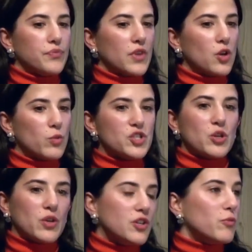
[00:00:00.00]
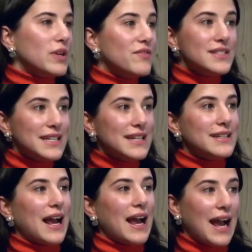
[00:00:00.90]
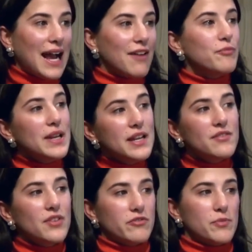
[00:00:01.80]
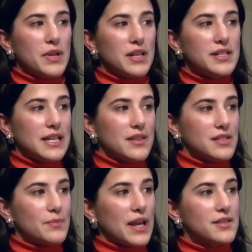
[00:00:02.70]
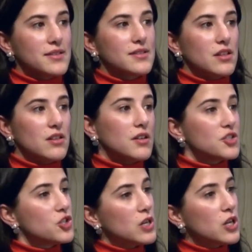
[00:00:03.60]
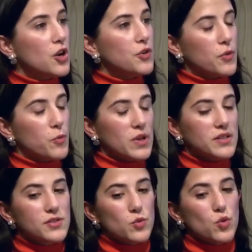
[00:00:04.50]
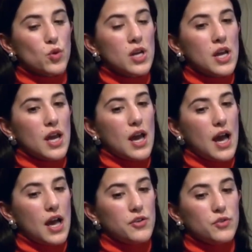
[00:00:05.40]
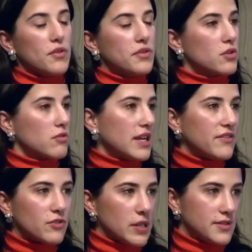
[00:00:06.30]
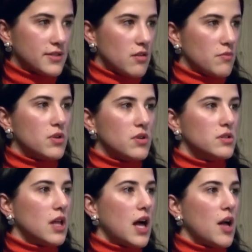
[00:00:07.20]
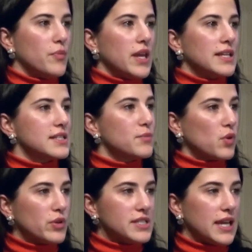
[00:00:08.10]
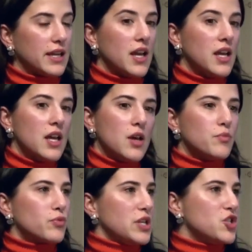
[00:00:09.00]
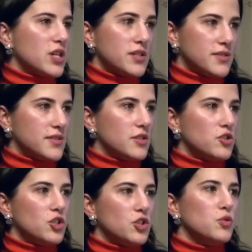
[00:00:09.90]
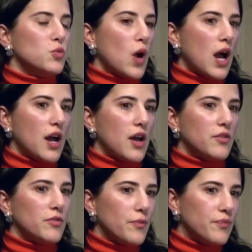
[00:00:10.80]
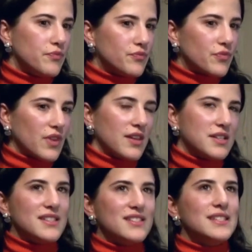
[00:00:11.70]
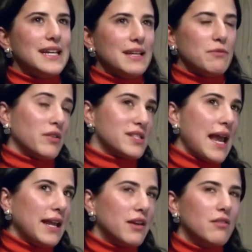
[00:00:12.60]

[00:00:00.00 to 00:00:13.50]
which, you know, we've seen have been a vulnerability in the space. Last year alone, we saw North Korea, for example, exploiting bridges to take